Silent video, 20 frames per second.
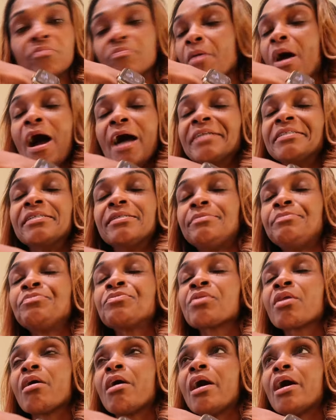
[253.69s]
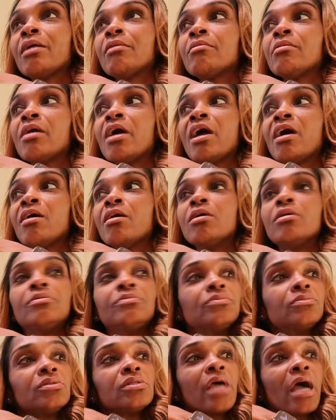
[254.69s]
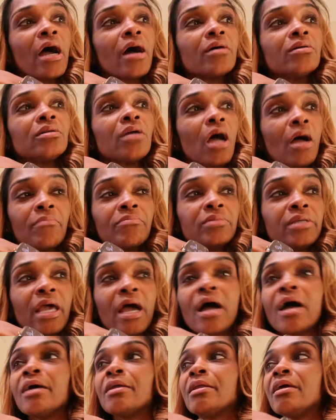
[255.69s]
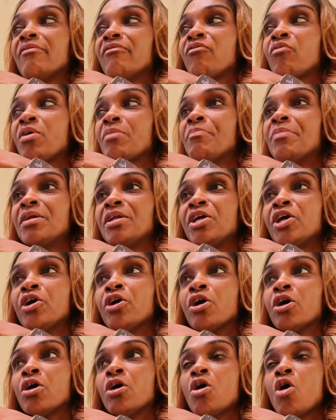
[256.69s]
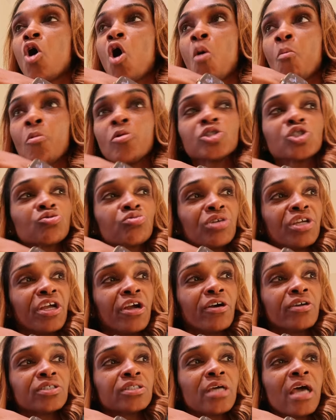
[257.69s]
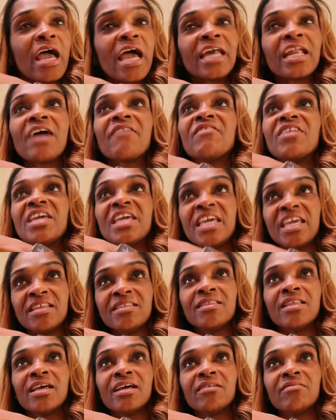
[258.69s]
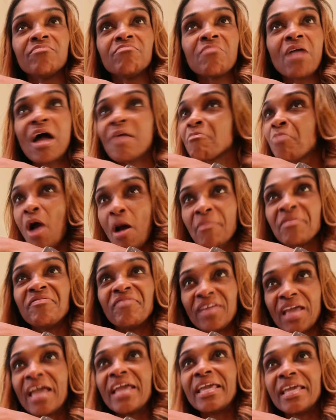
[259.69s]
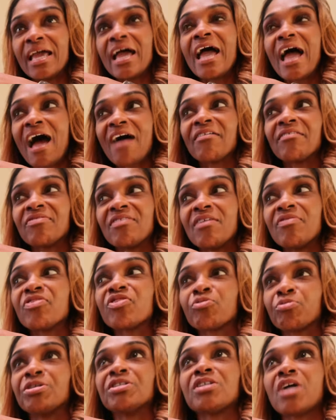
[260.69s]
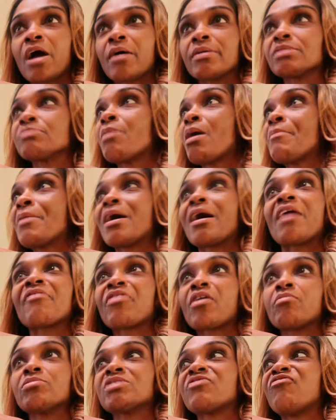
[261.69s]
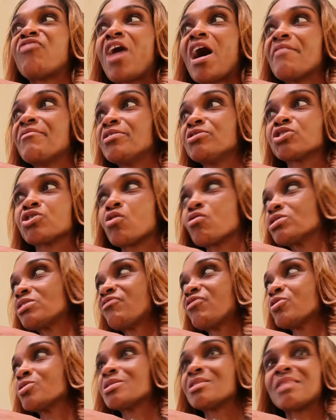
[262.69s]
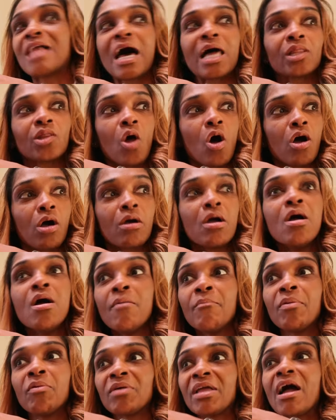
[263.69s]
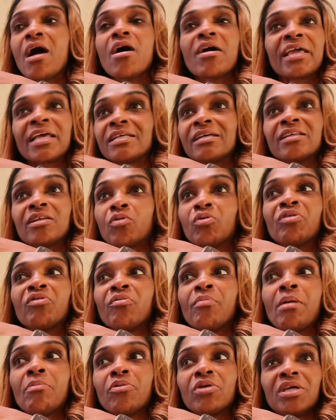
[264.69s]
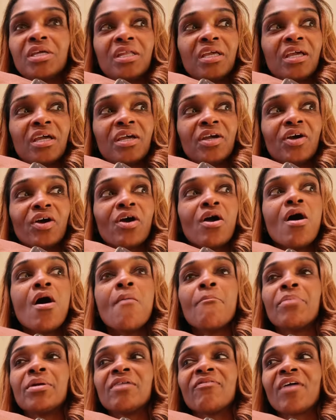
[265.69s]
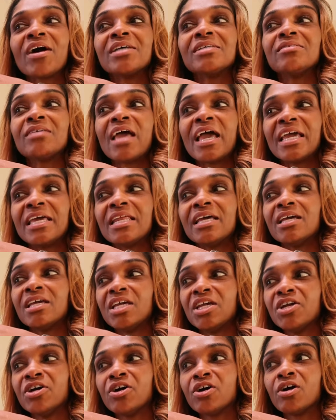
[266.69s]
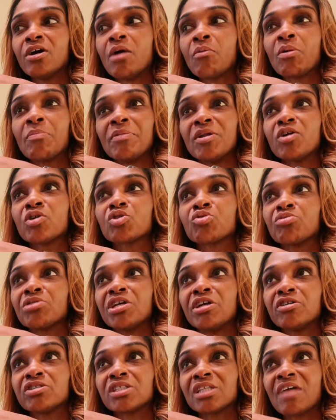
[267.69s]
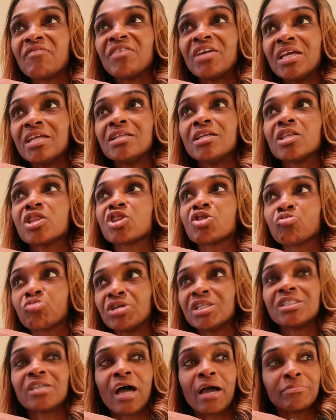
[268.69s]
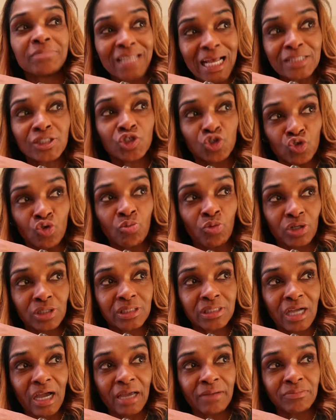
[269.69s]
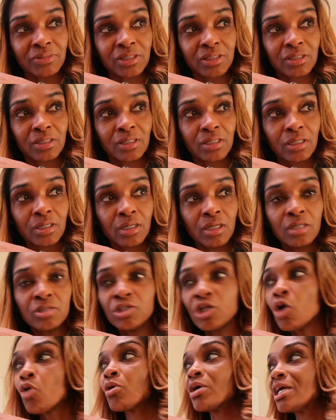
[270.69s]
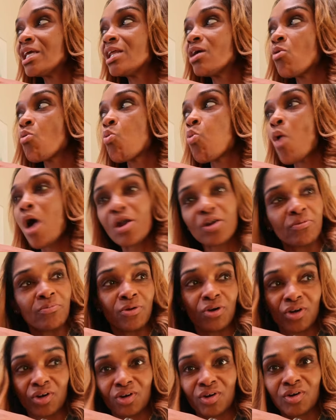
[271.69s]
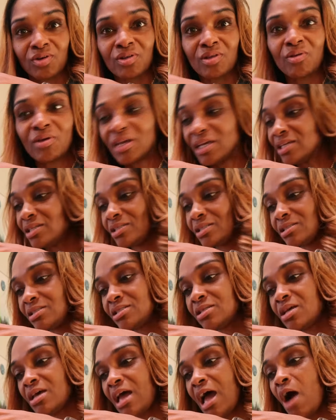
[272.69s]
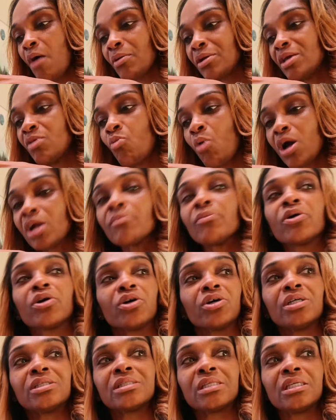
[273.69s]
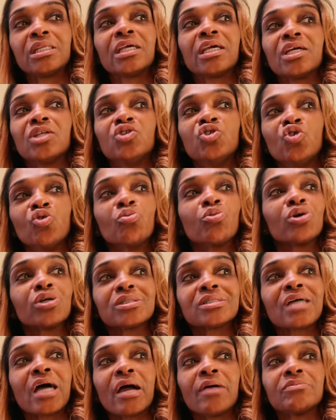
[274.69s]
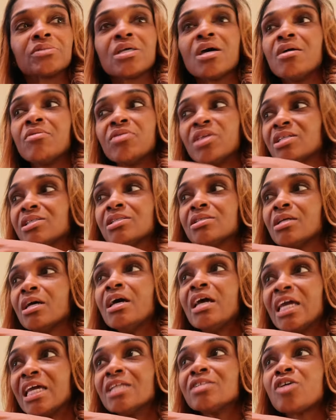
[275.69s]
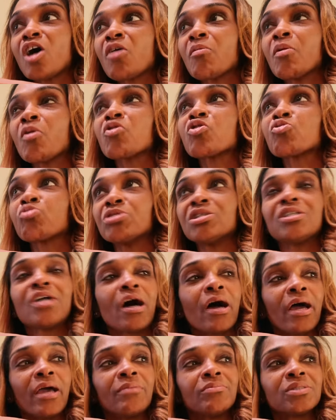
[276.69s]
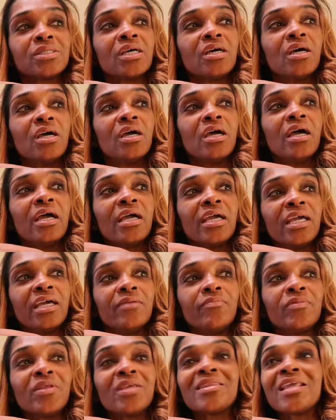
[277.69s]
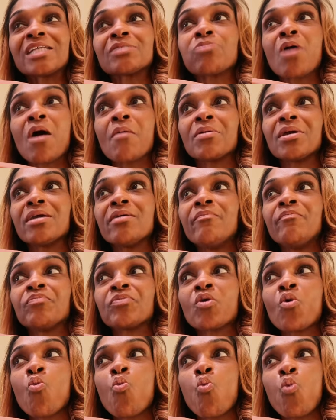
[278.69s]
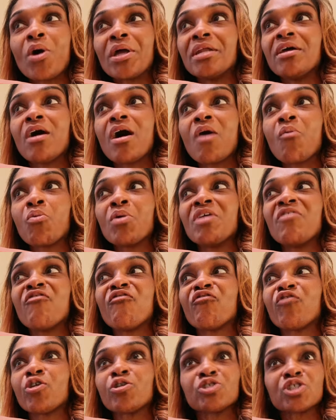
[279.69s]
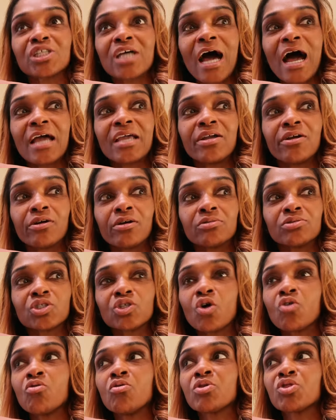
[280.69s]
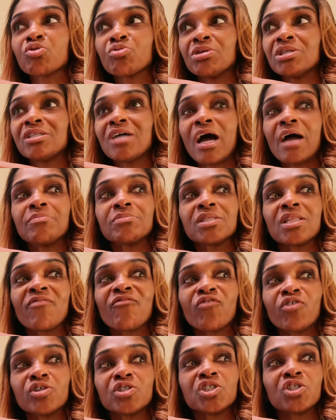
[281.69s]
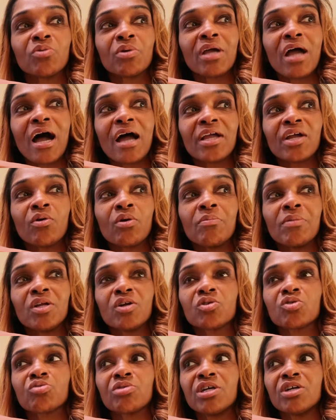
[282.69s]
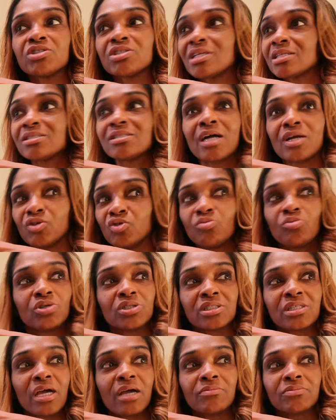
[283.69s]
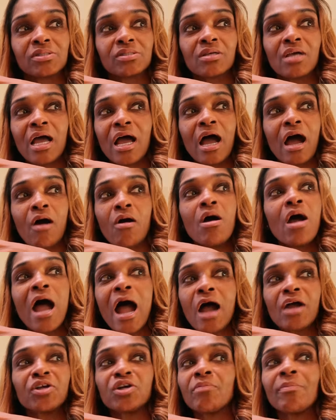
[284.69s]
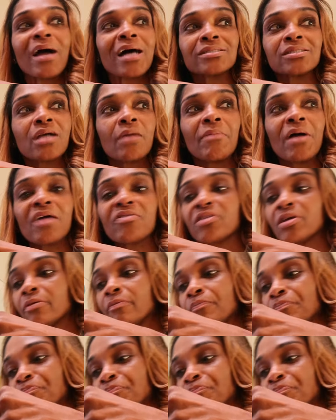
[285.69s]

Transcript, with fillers: I did. And, and yeah, um, yeah, and if we've been here almost three years and I've eaten it, I probably had it then three times. My bad. I thought it was five years ago because it feels that long. But yeah, I don't even remember eating it here. But if I ate it here and we've been here three years and I've eaten it three times, that's numerous times. Yeah. No, eating Whataburger is how we eat Whataburger is eating it numerous times. This is eating Taco Bell three times, and that's probably when we first got here. So three times in the first year we got here. We've been here three years. That's not numerous times. How, how, your math's not mathing.